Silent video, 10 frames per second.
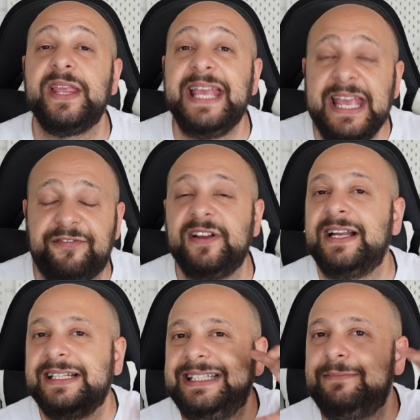If
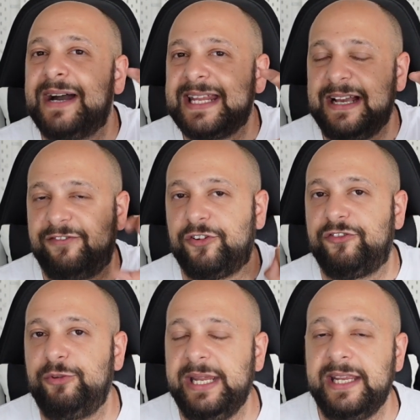Di Maria for
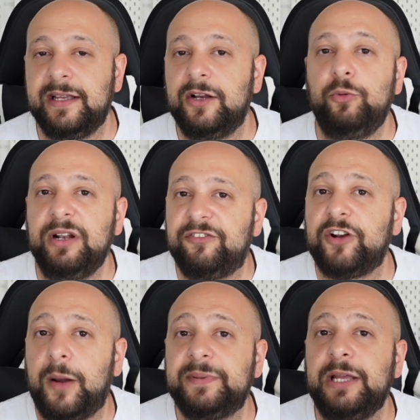free will
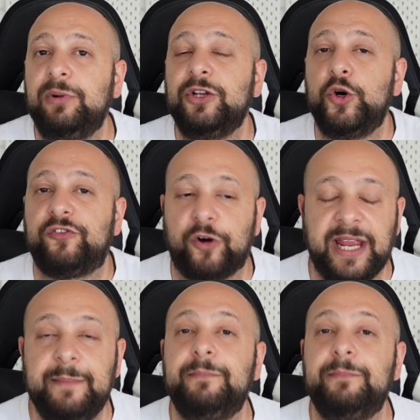flop, they will go for him.